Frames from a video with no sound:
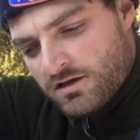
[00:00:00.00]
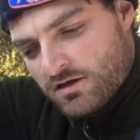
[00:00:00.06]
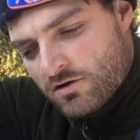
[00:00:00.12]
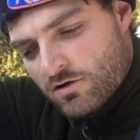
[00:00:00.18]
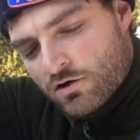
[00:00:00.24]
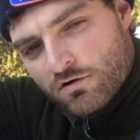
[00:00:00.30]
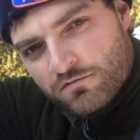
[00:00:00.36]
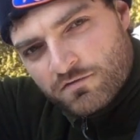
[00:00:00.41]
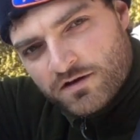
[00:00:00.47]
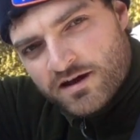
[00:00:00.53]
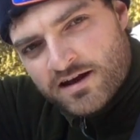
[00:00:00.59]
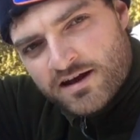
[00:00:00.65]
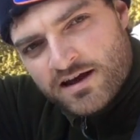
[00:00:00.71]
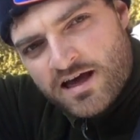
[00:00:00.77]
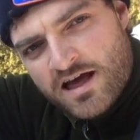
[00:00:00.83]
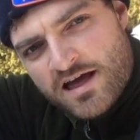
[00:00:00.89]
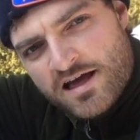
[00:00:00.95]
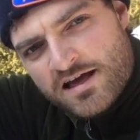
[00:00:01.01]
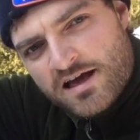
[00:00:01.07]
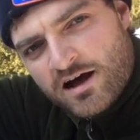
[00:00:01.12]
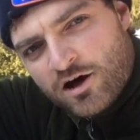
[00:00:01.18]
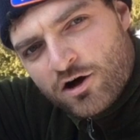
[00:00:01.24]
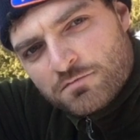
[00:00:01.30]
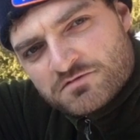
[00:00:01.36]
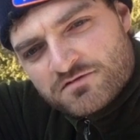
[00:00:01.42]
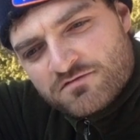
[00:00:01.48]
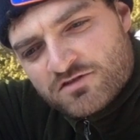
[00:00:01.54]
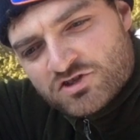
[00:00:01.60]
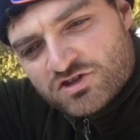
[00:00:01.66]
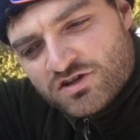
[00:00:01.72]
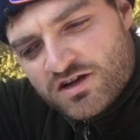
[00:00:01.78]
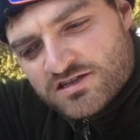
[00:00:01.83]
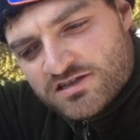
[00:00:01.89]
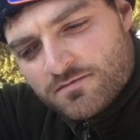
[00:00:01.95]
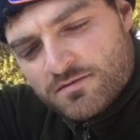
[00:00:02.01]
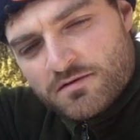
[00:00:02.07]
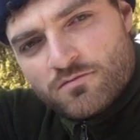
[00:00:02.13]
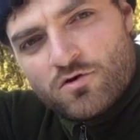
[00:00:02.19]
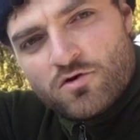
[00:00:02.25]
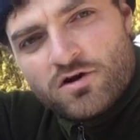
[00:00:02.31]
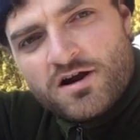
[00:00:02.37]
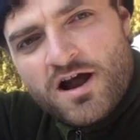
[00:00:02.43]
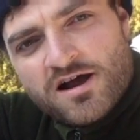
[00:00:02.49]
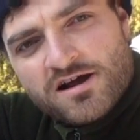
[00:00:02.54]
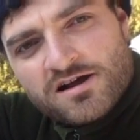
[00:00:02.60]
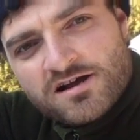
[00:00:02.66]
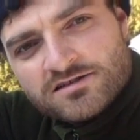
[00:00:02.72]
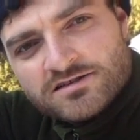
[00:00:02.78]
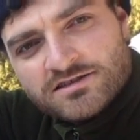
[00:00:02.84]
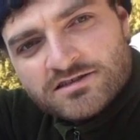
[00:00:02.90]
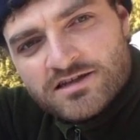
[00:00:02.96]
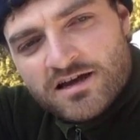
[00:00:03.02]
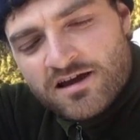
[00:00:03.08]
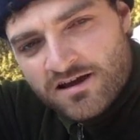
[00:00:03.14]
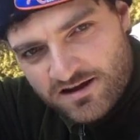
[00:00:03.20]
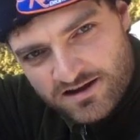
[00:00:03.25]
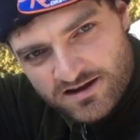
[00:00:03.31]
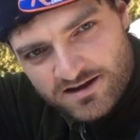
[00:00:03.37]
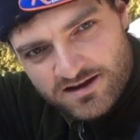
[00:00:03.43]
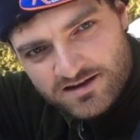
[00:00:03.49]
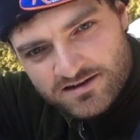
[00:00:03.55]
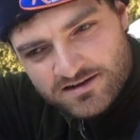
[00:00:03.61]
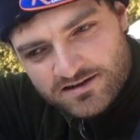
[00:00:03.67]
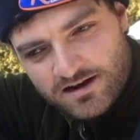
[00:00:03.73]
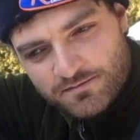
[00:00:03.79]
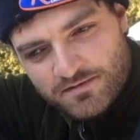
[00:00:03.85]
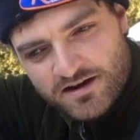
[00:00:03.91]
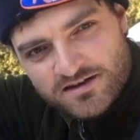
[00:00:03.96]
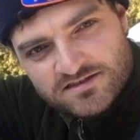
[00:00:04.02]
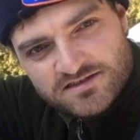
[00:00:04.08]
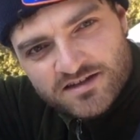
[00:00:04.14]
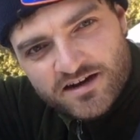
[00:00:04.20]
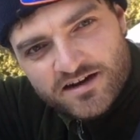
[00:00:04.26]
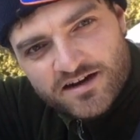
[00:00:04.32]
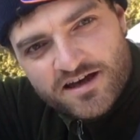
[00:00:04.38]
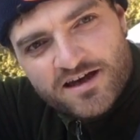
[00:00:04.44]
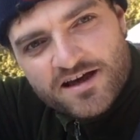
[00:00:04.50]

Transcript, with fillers: hopefully that helps visualize it a bit more. Time to head inside.